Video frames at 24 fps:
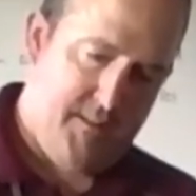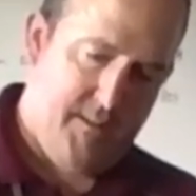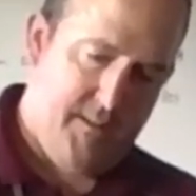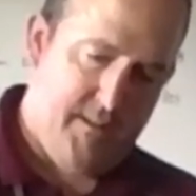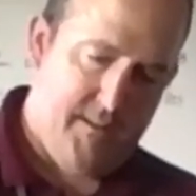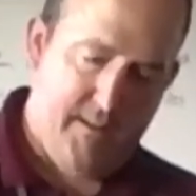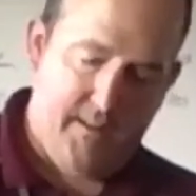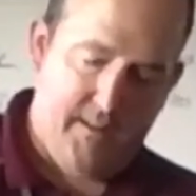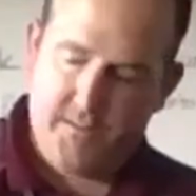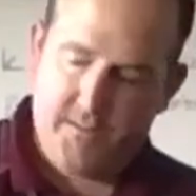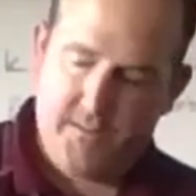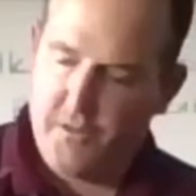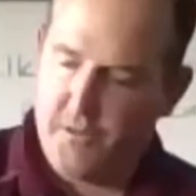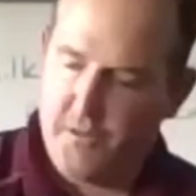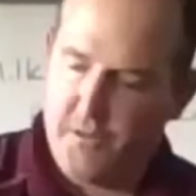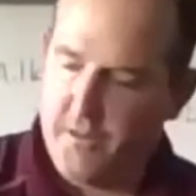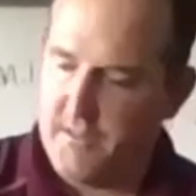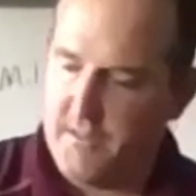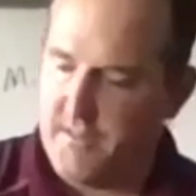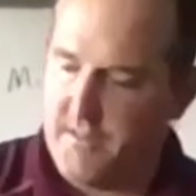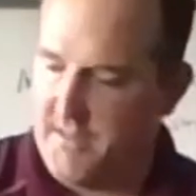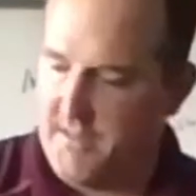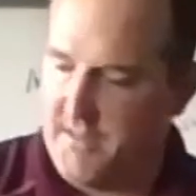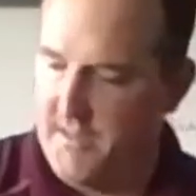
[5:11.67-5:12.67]
And as you
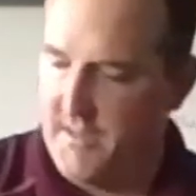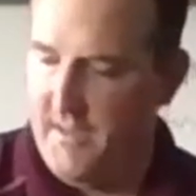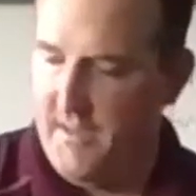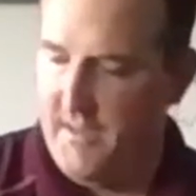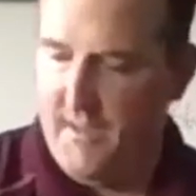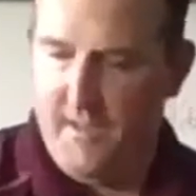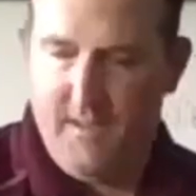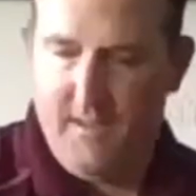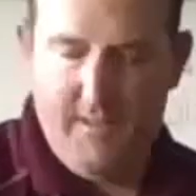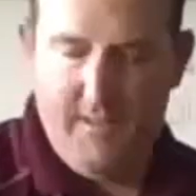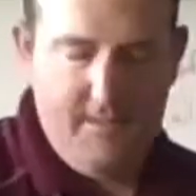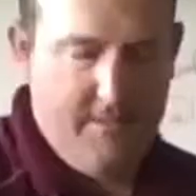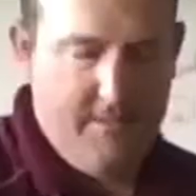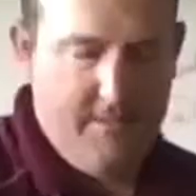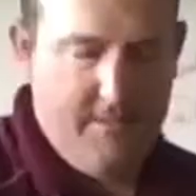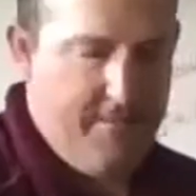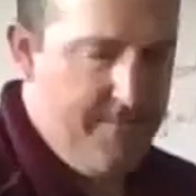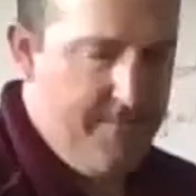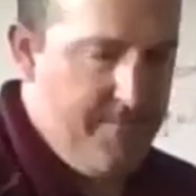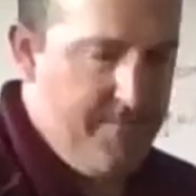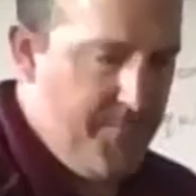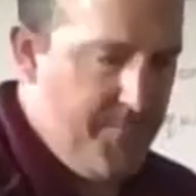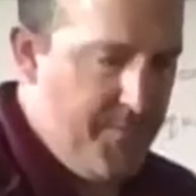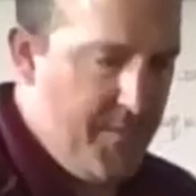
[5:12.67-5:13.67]
can see,
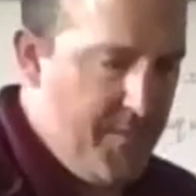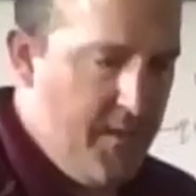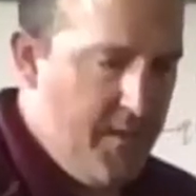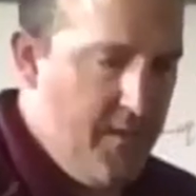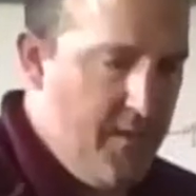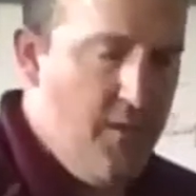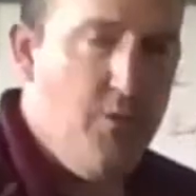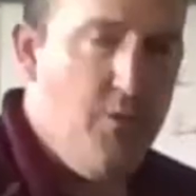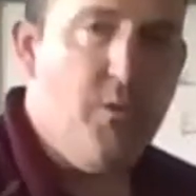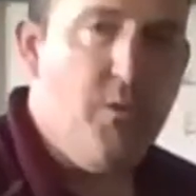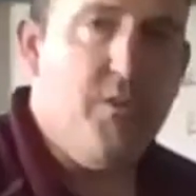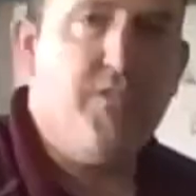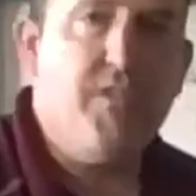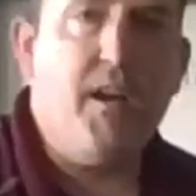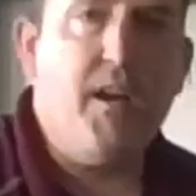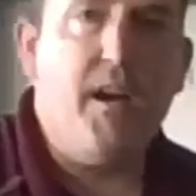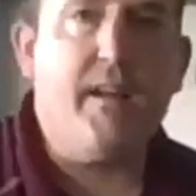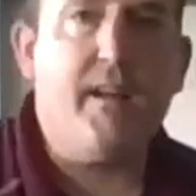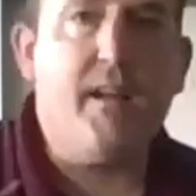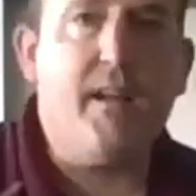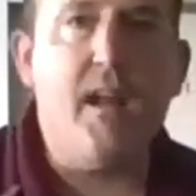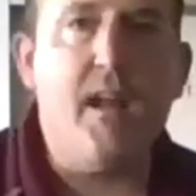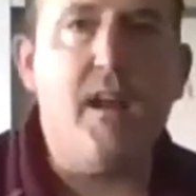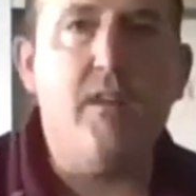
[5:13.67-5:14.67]
we've
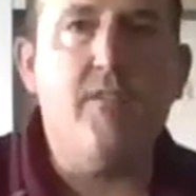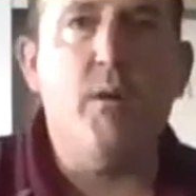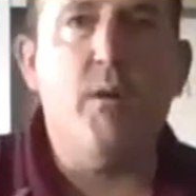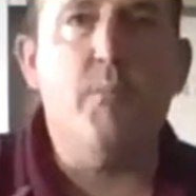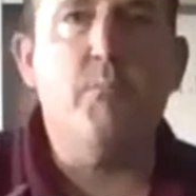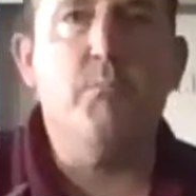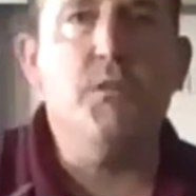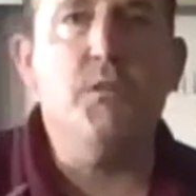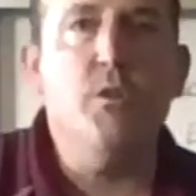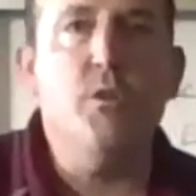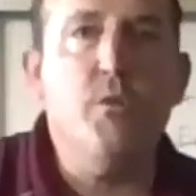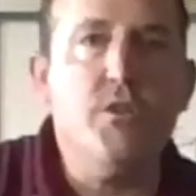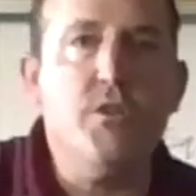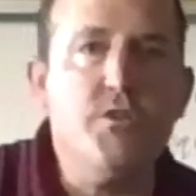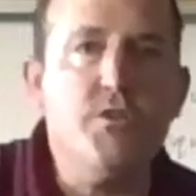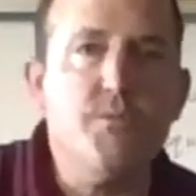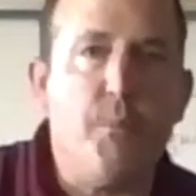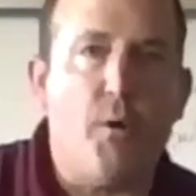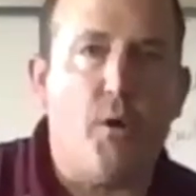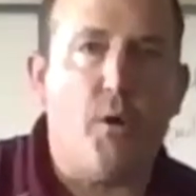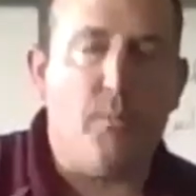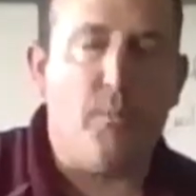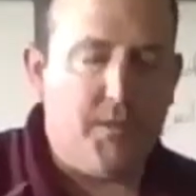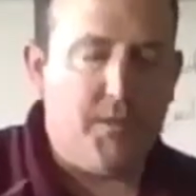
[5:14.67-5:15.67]
got kind of a bluish
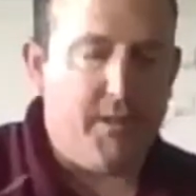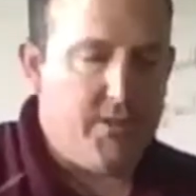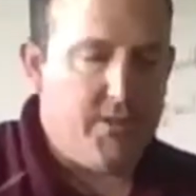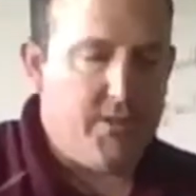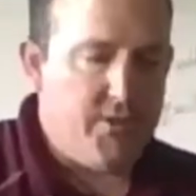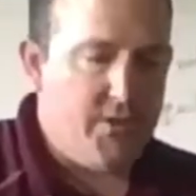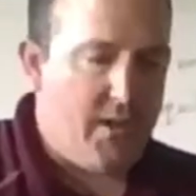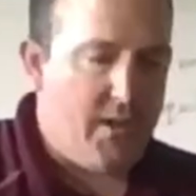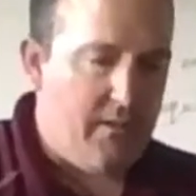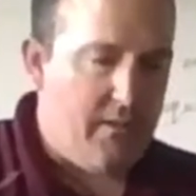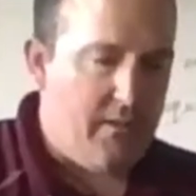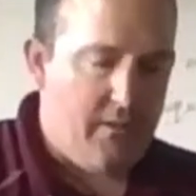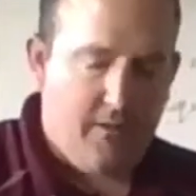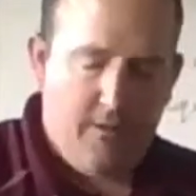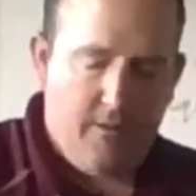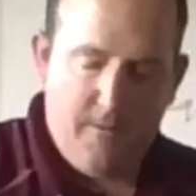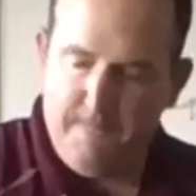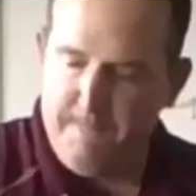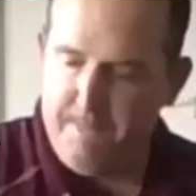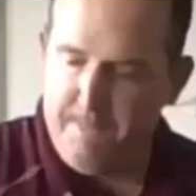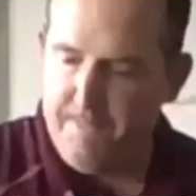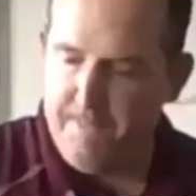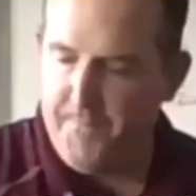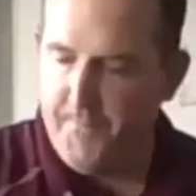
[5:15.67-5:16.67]
purplish color.
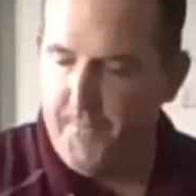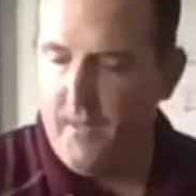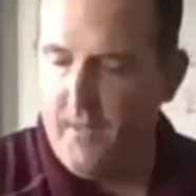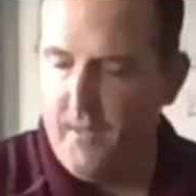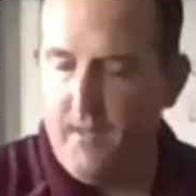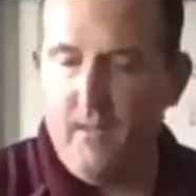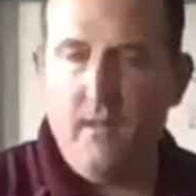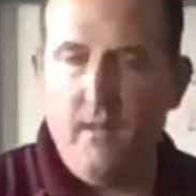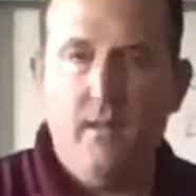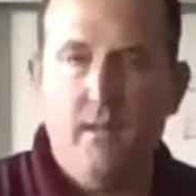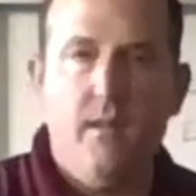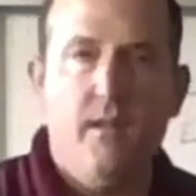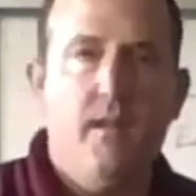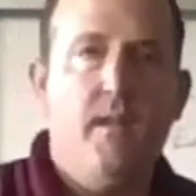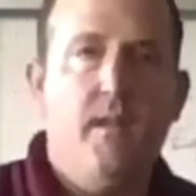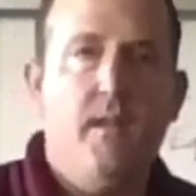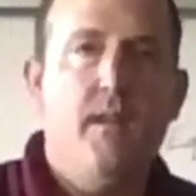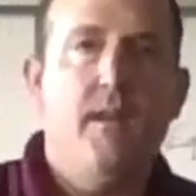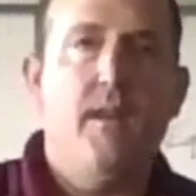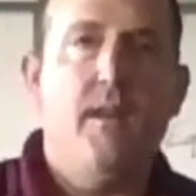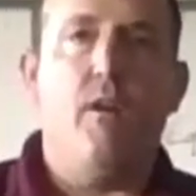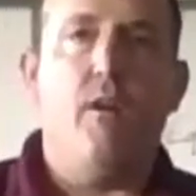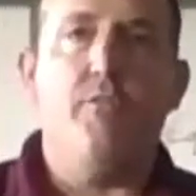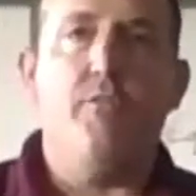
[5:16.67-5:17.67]

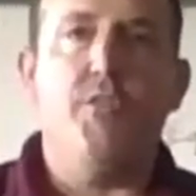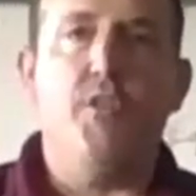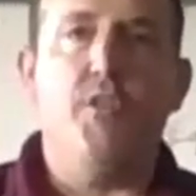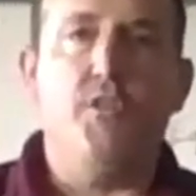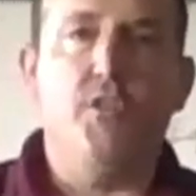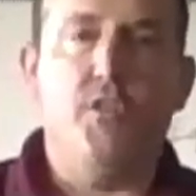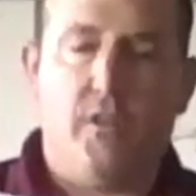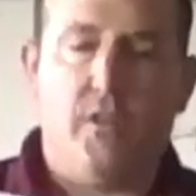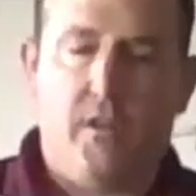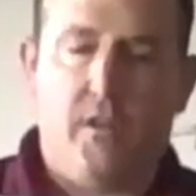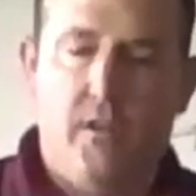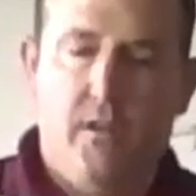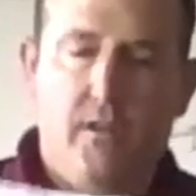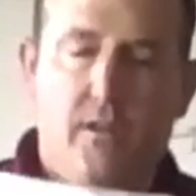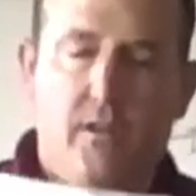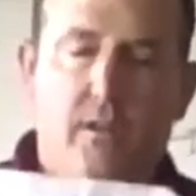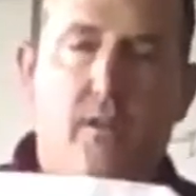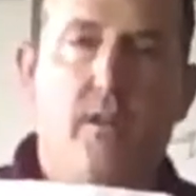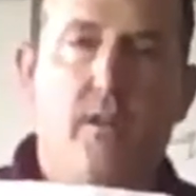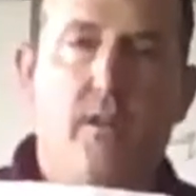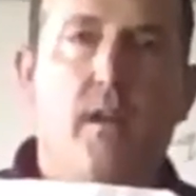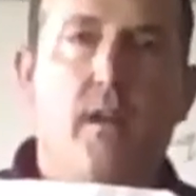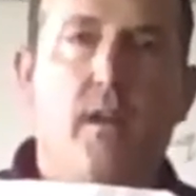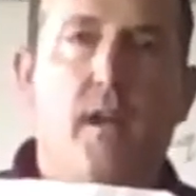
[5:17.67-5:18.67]
Now, if you look
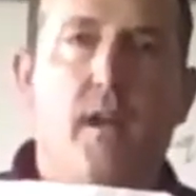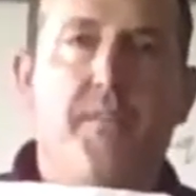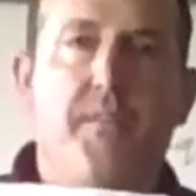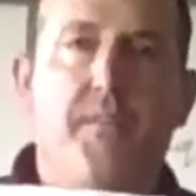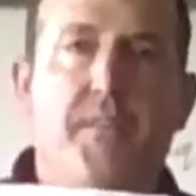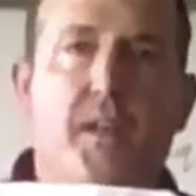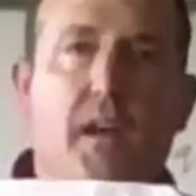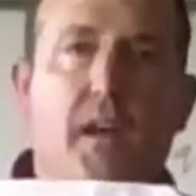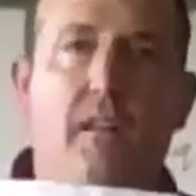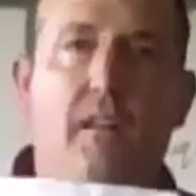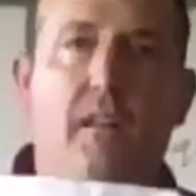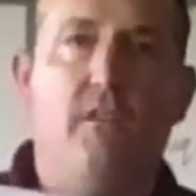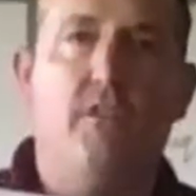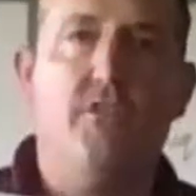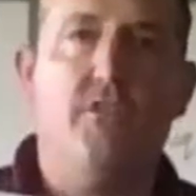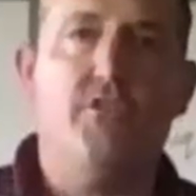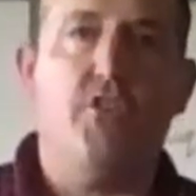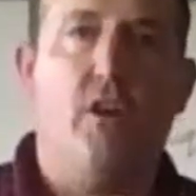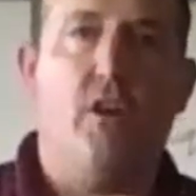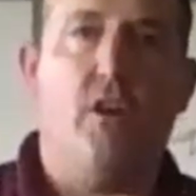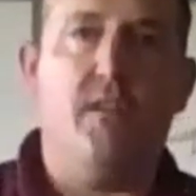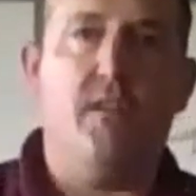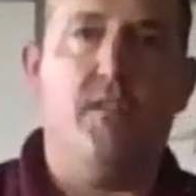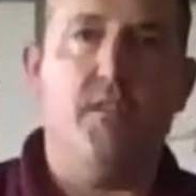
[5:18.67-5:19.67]
at the color
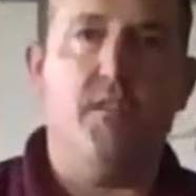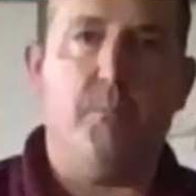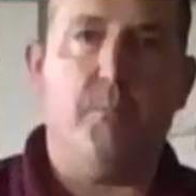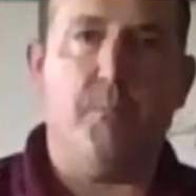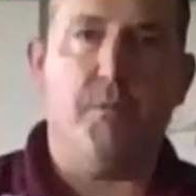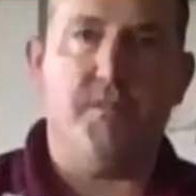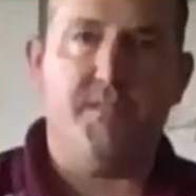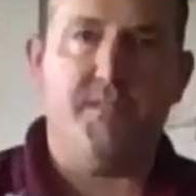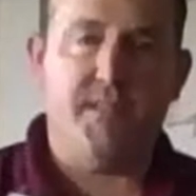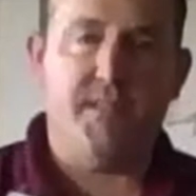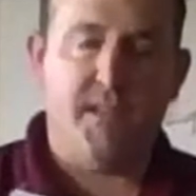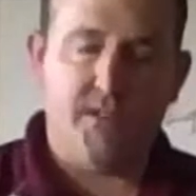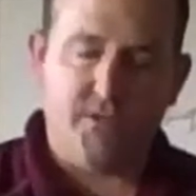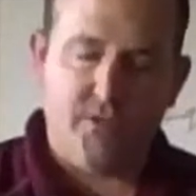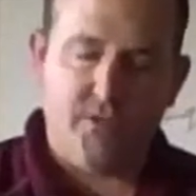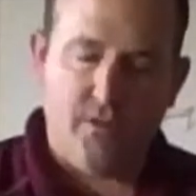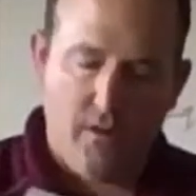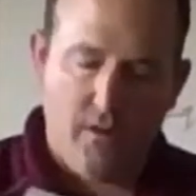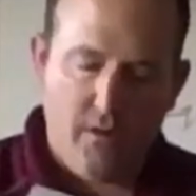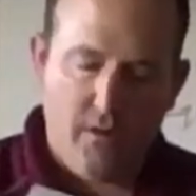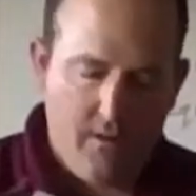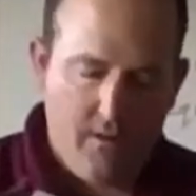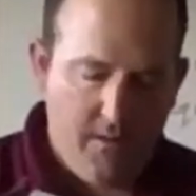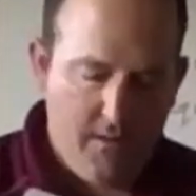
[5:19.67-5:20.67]
chart in the
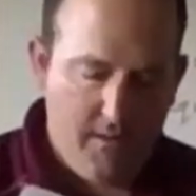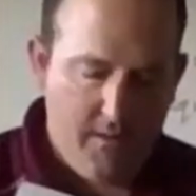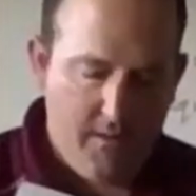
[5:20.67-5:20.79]
procedure,